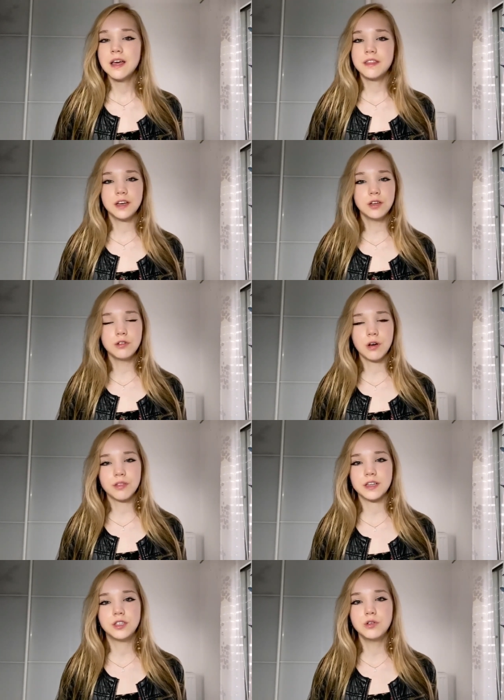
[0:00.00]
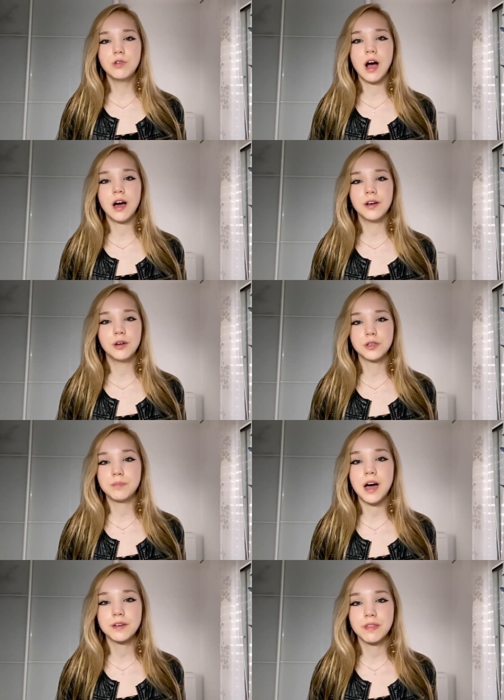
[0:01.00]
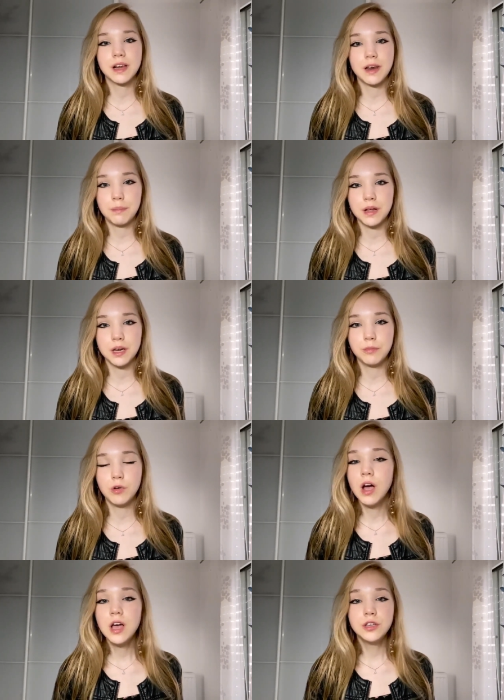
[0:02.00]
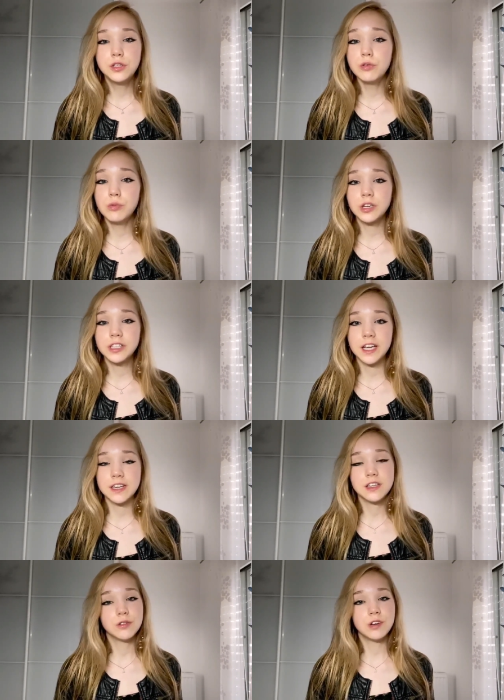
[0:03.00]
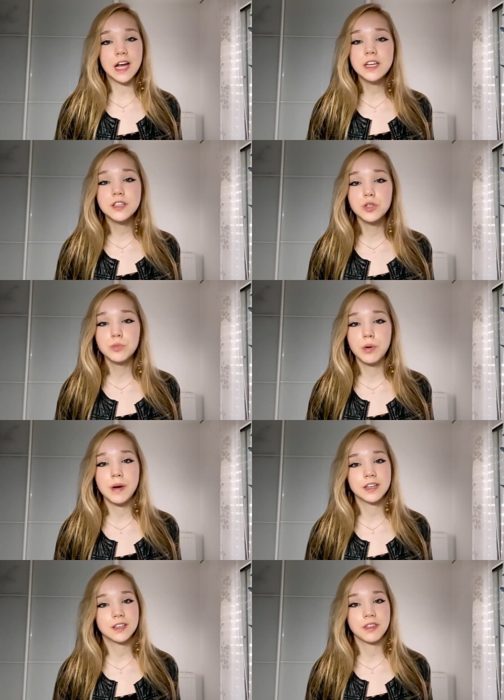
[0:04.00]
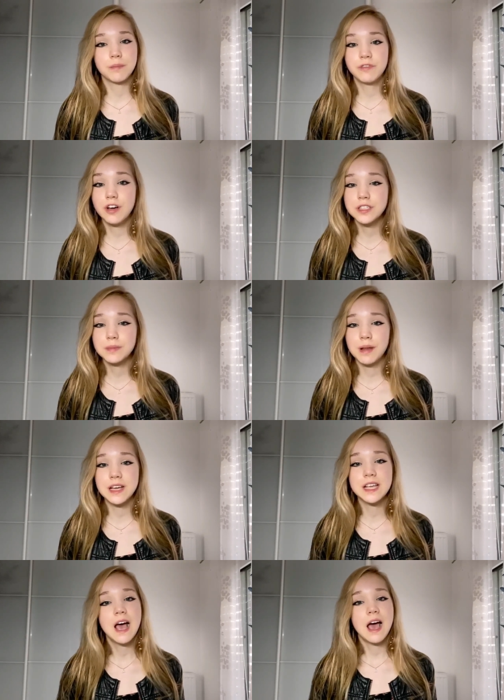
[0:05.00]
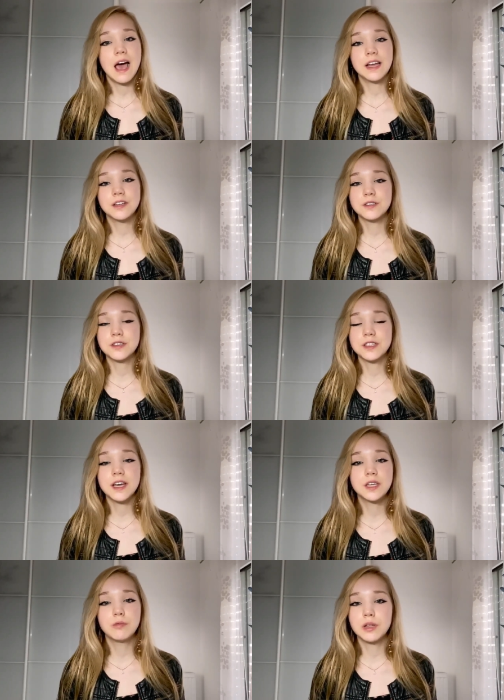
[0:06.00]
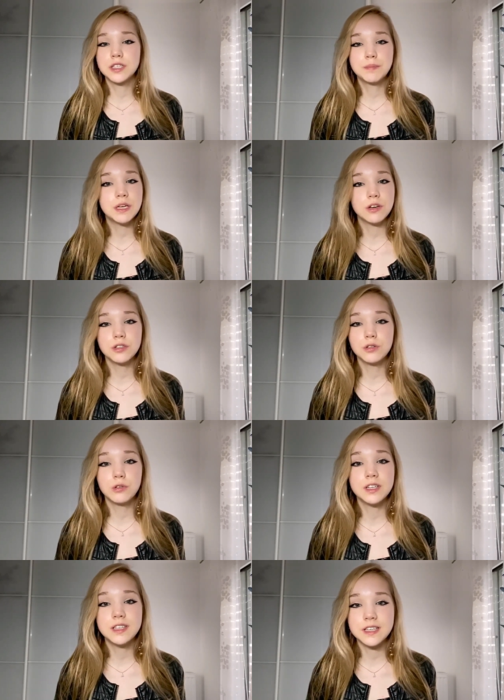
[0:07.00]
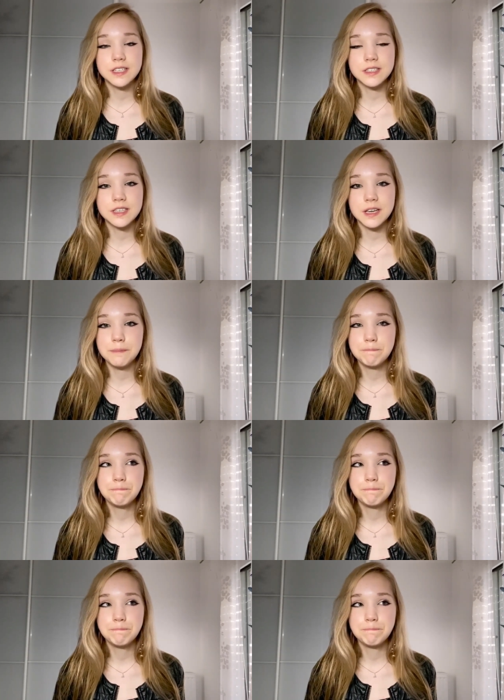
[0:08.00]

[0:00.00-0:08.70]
then you know that you are not part of the club anymore. You won't get into any supermarket in the first place, and society will spit on your indecency.